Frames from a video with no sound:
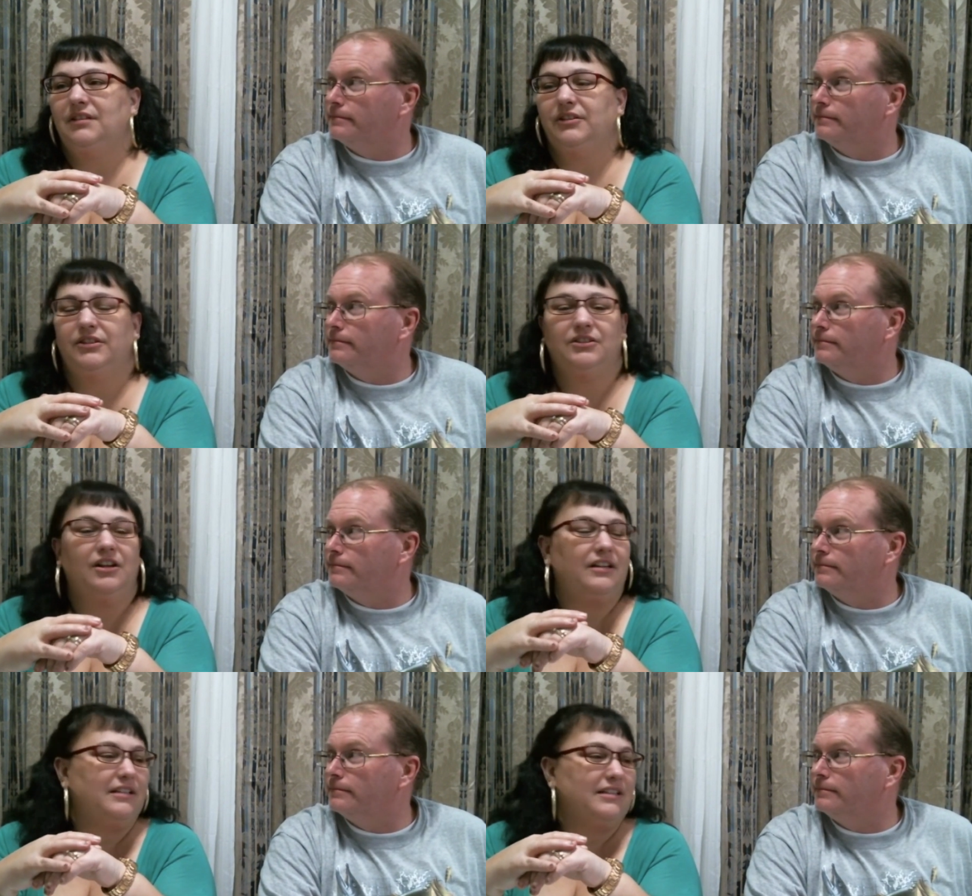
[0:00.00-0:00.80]
Speaker 1: you're
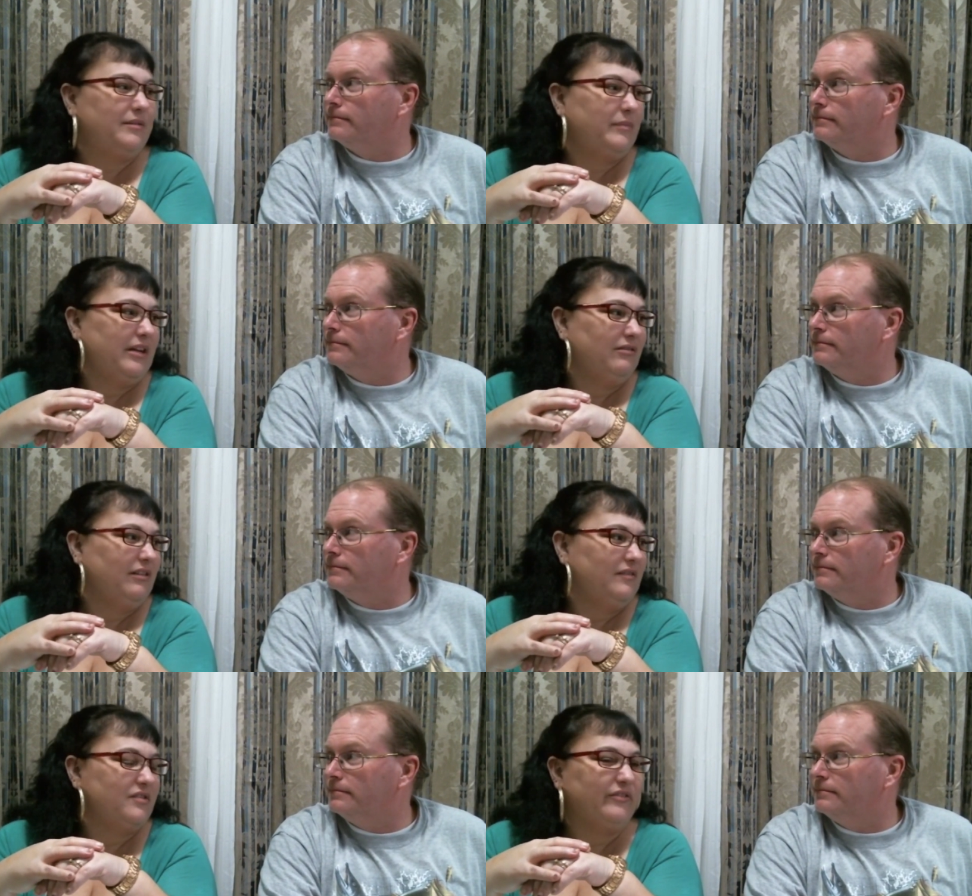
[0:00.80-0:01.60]
talking to somebody who
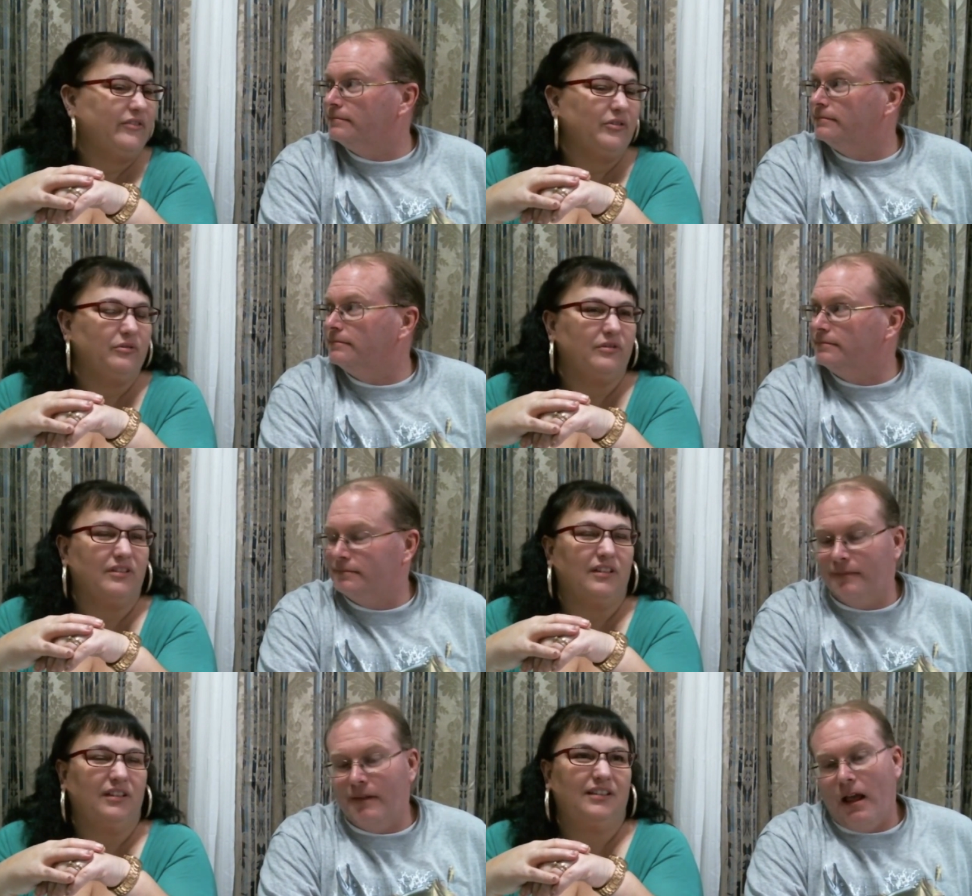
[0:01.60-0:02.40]
Speaker 2: loves food.
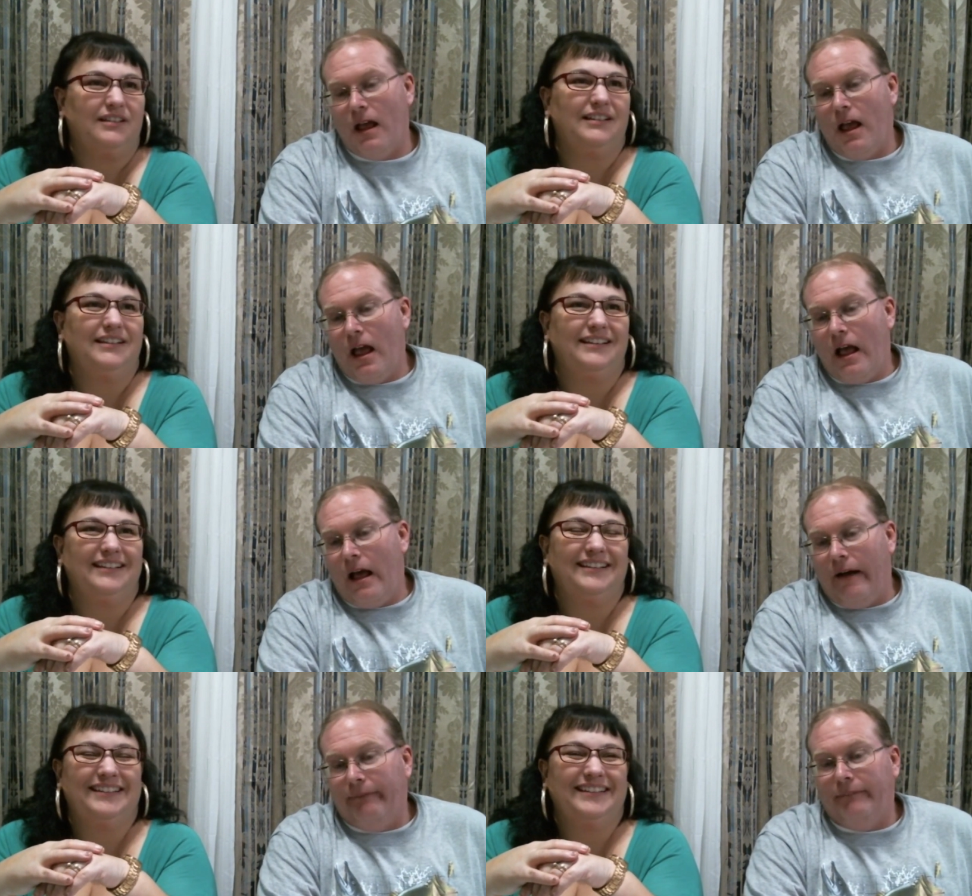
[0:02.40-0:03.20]

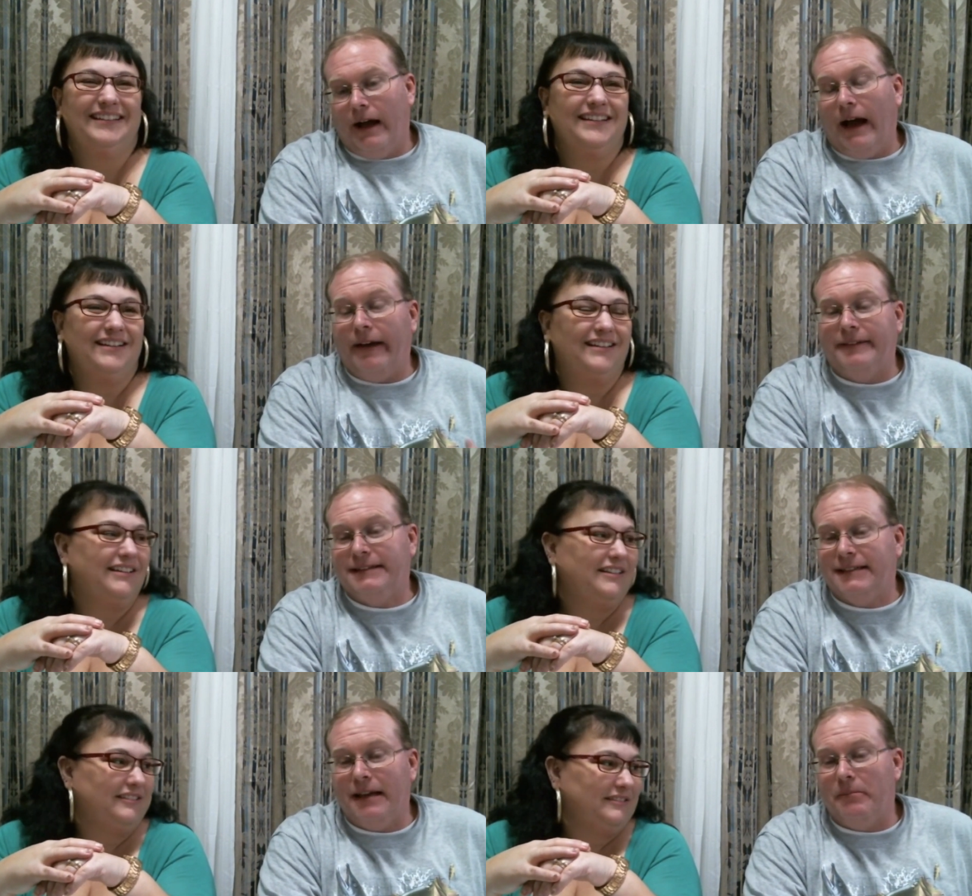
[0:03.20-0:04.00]
I have to
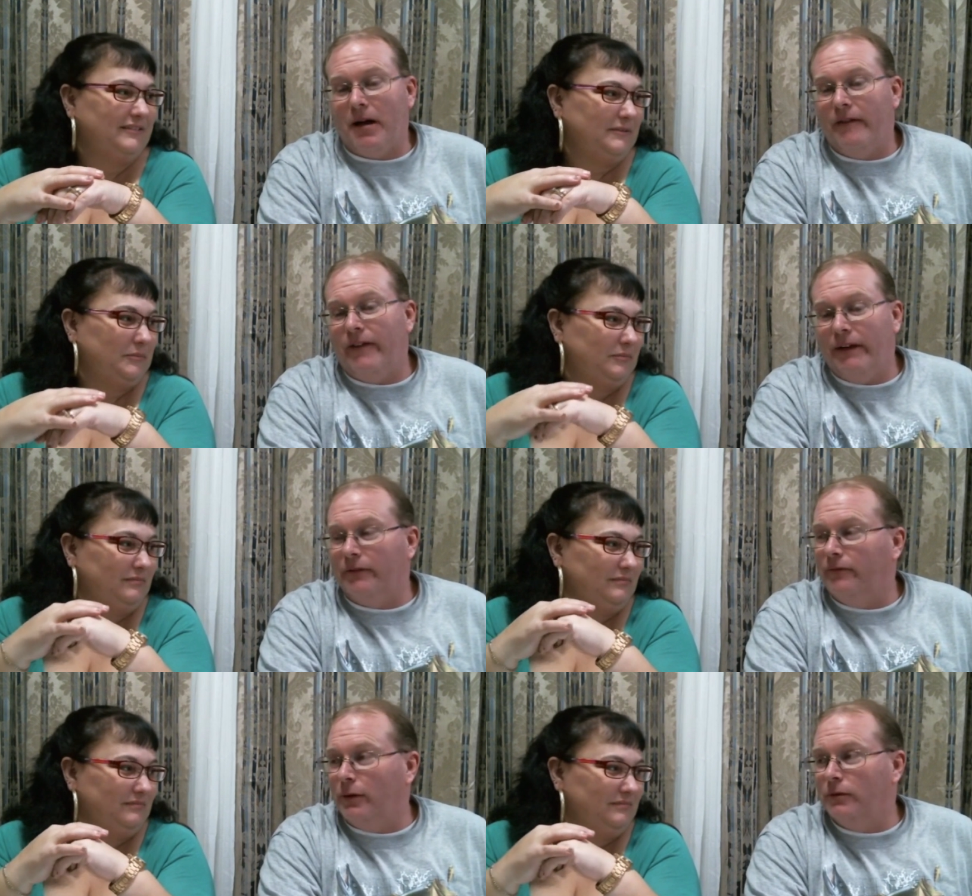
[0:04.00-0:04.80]
say my favorite
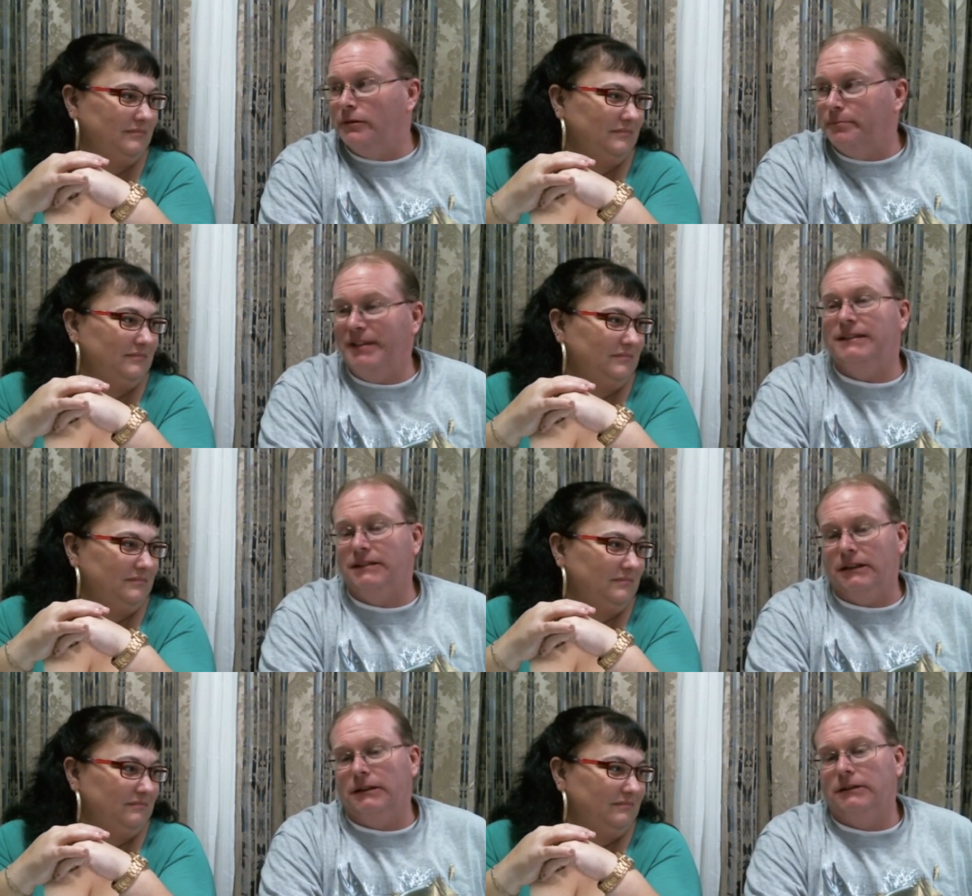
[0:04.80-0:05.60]
food is
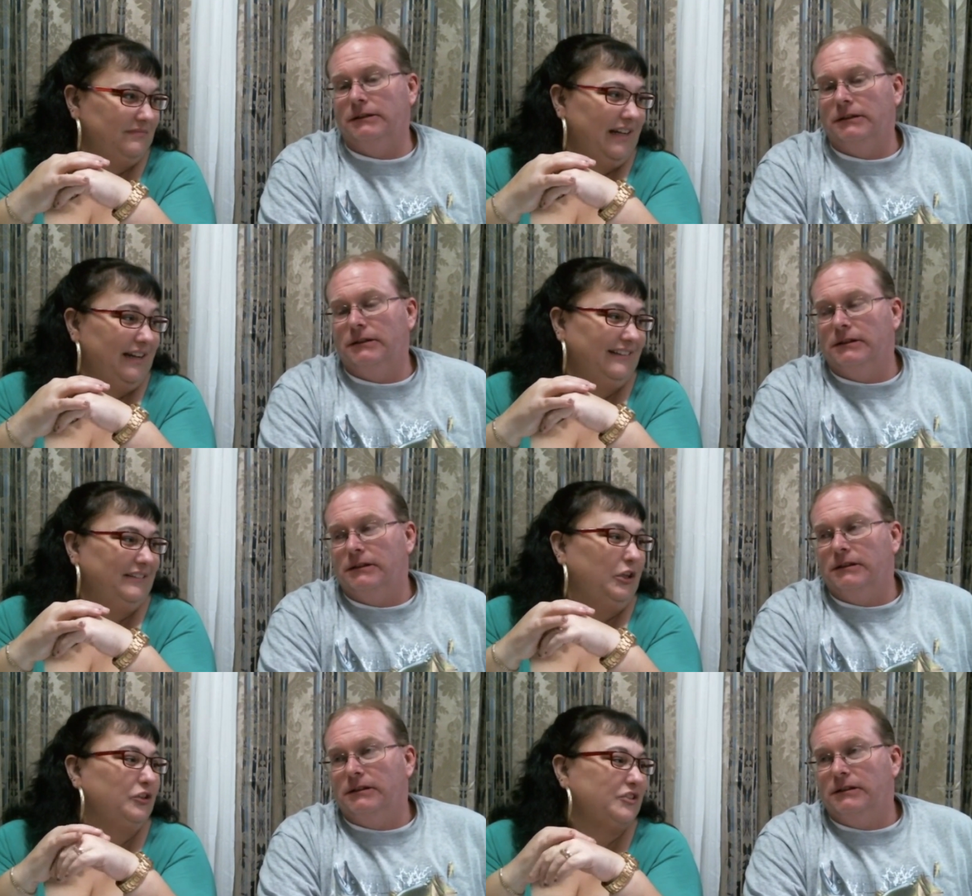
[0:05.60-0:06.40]
pizza.
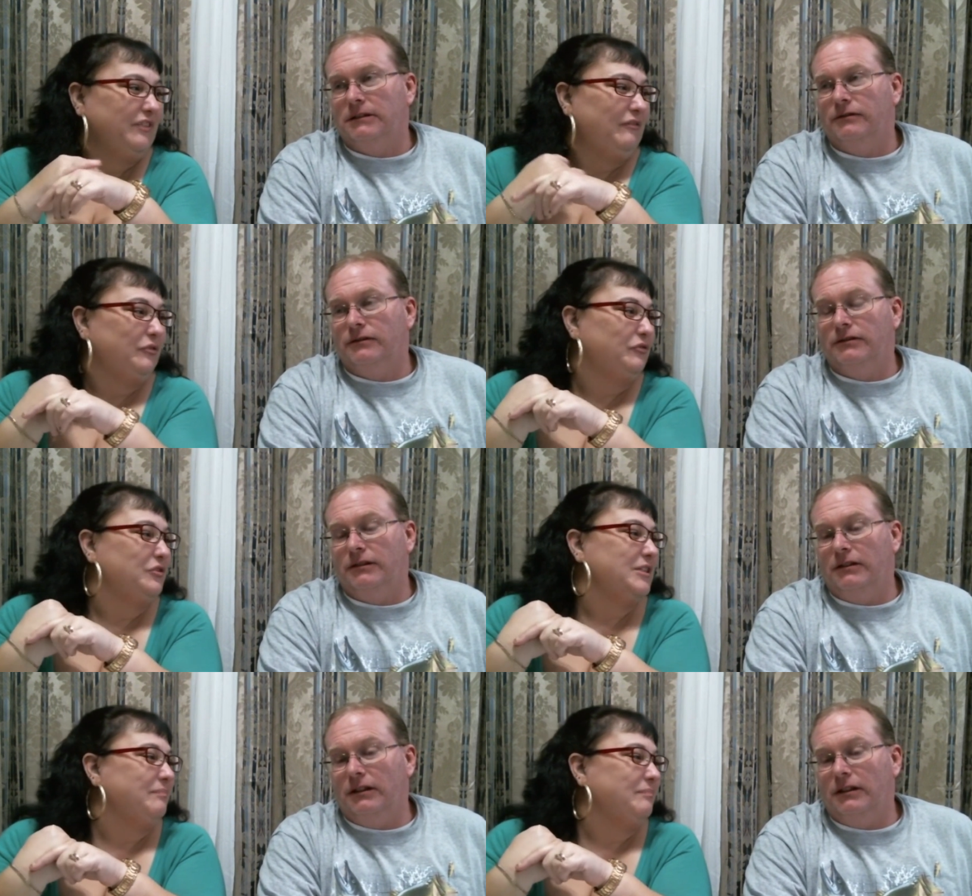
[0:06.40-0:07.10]
Speaker 1: Your favorite food is